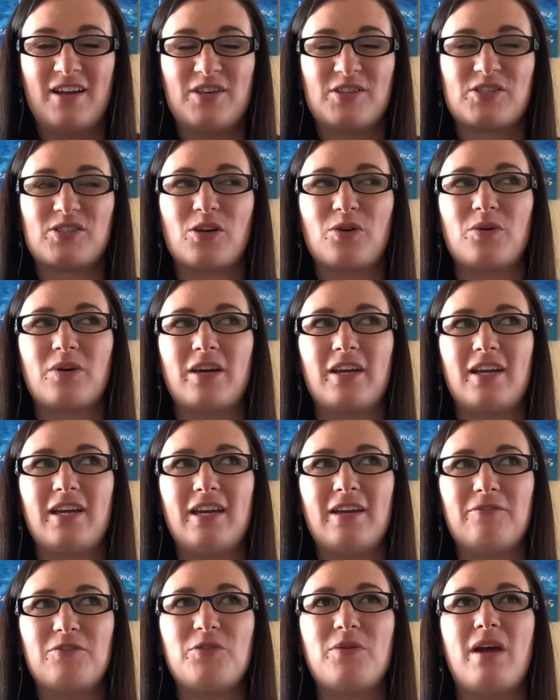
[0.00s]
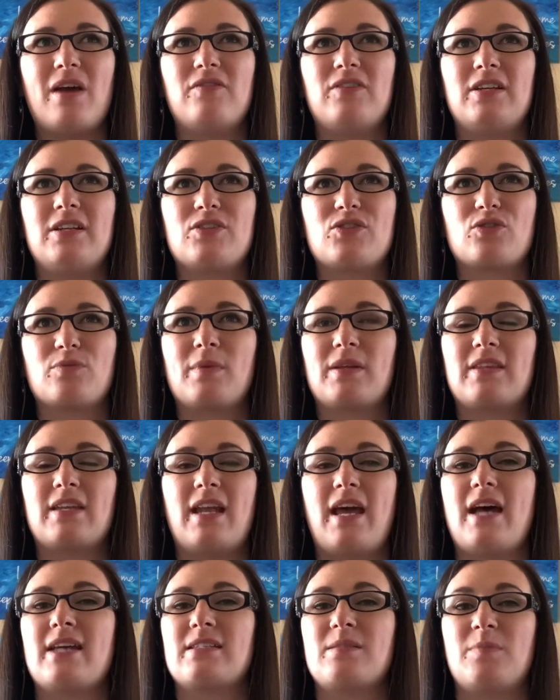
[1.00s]
So if you have an instrument
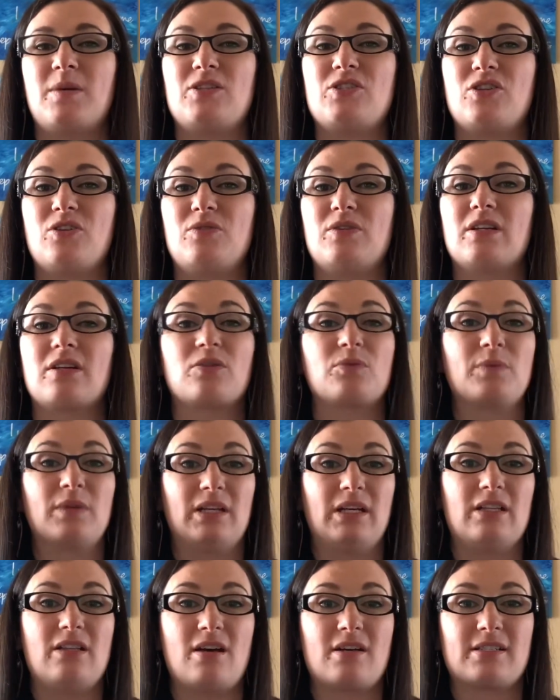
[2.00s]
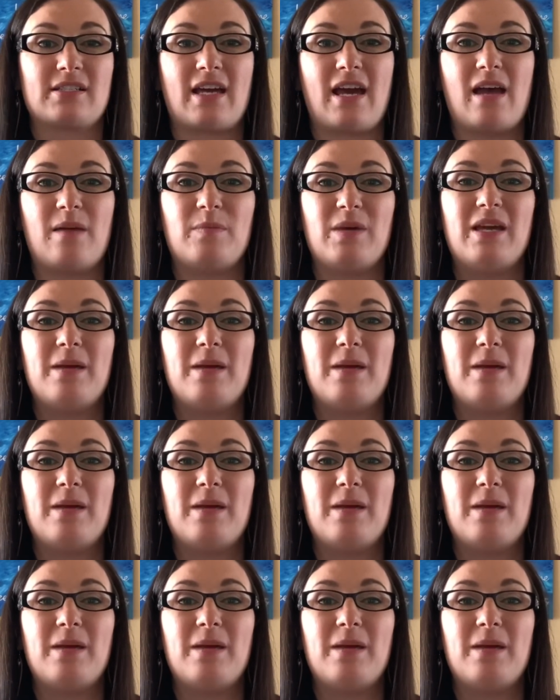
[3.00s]
that hasn't been tuned in a really long time,